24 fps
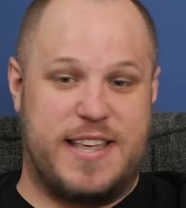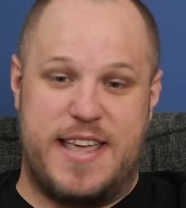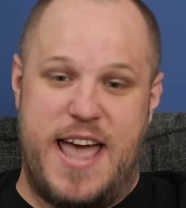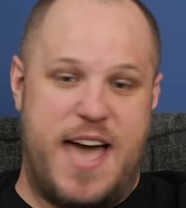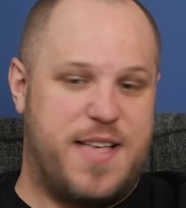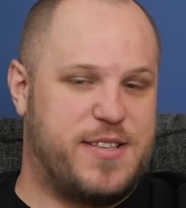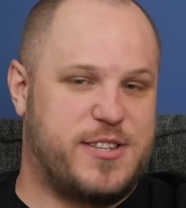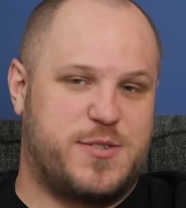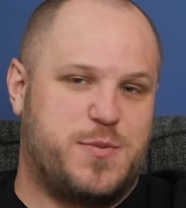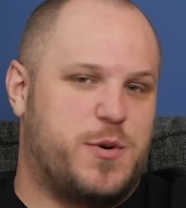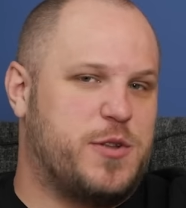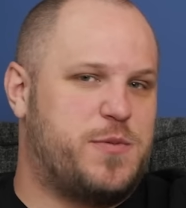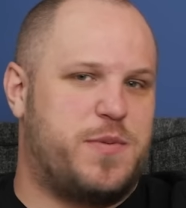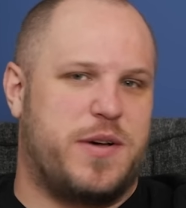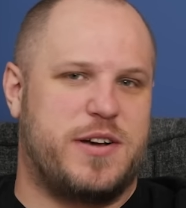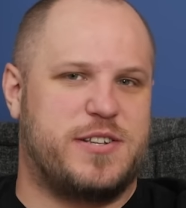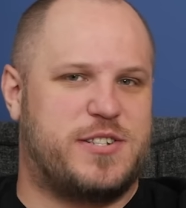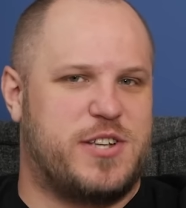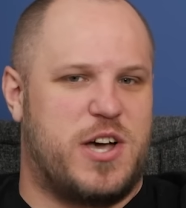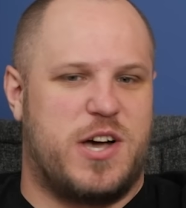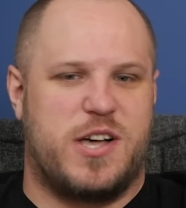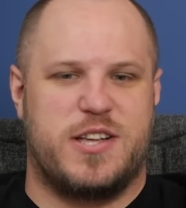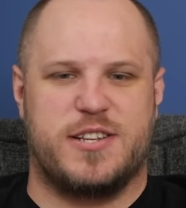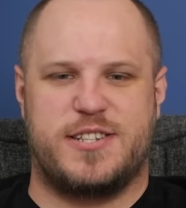like, yeah, this is
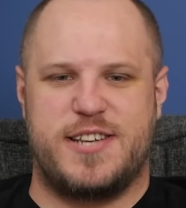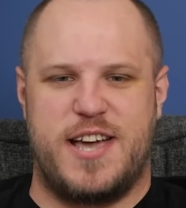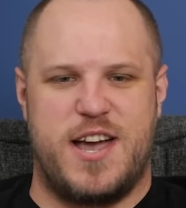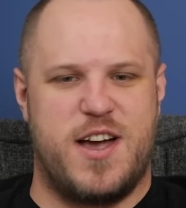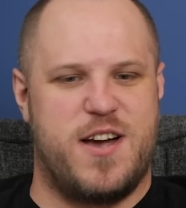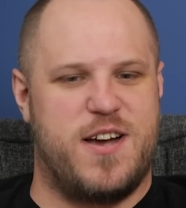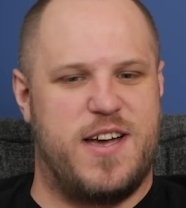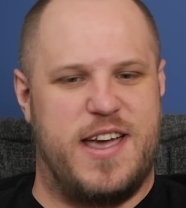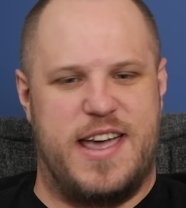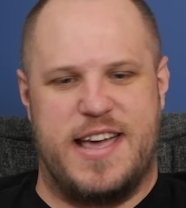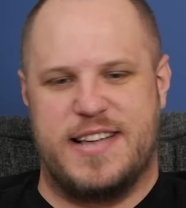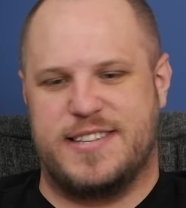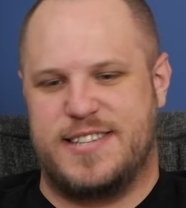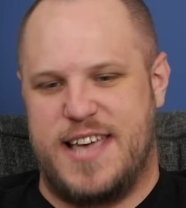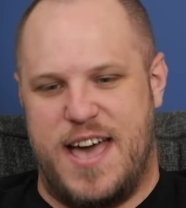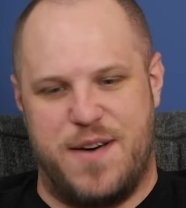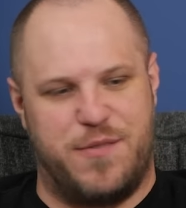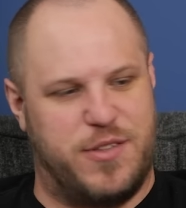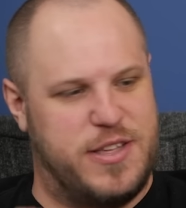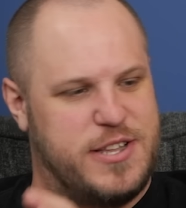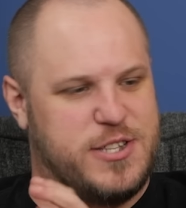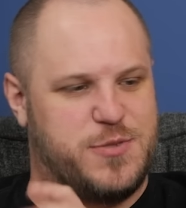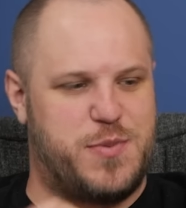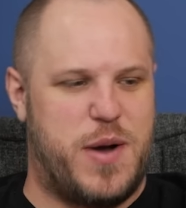multiplayer solitaire. It's
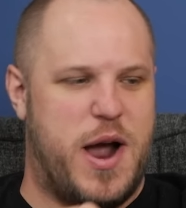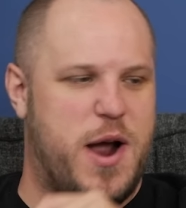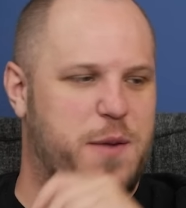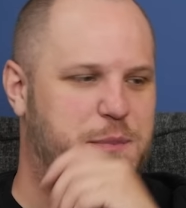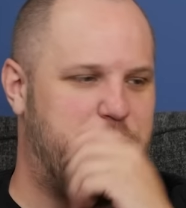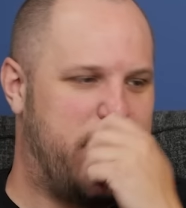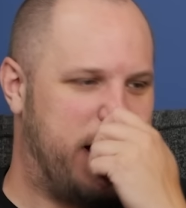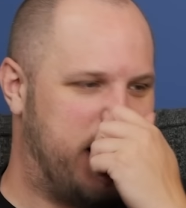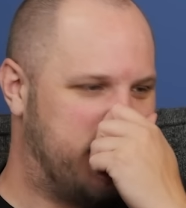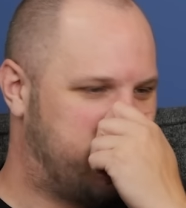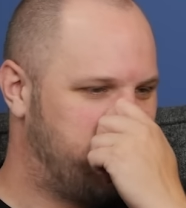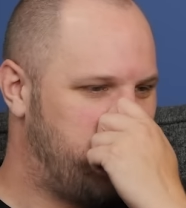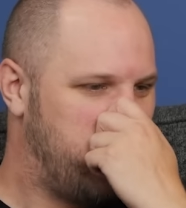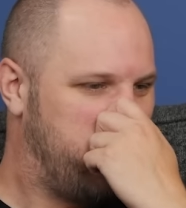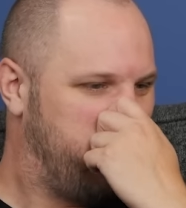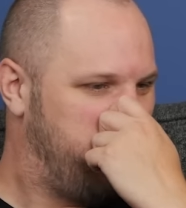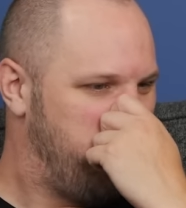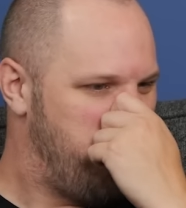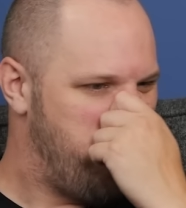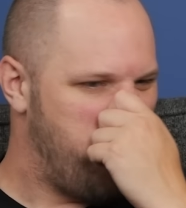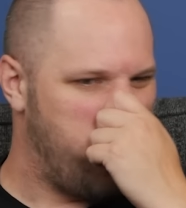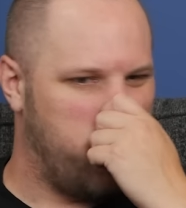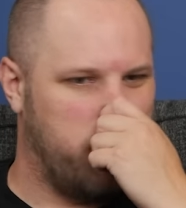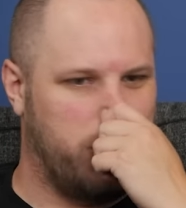heavily inspired by It's
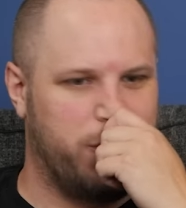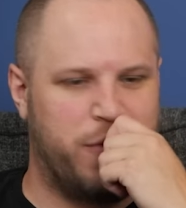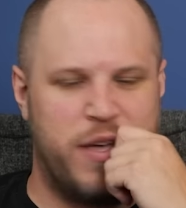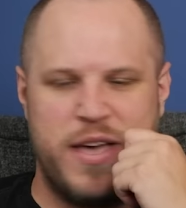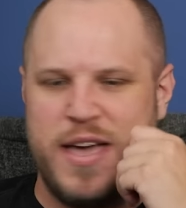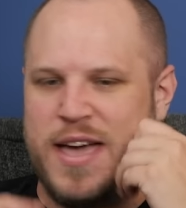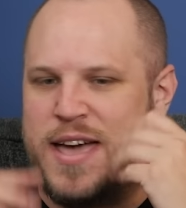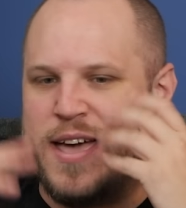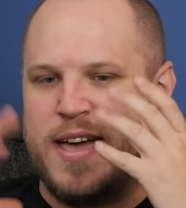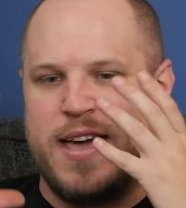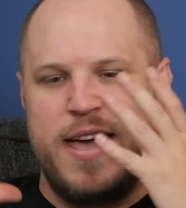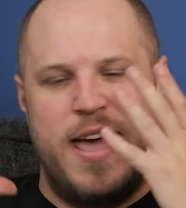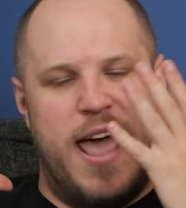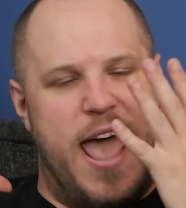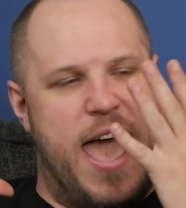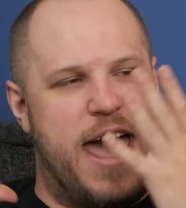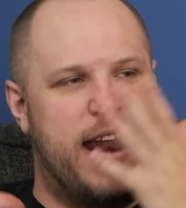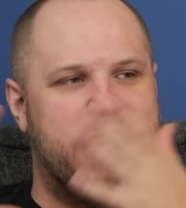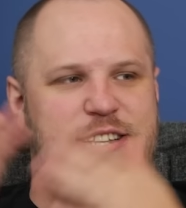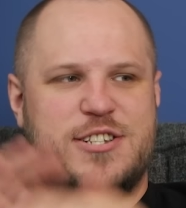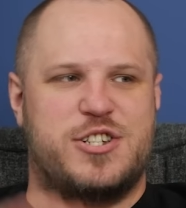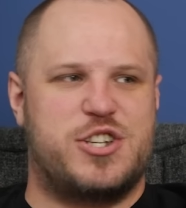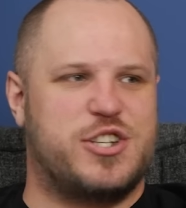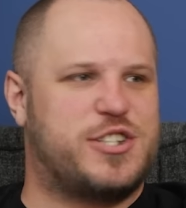Wonderful World.
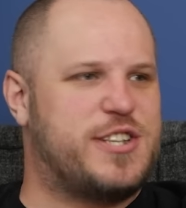And it's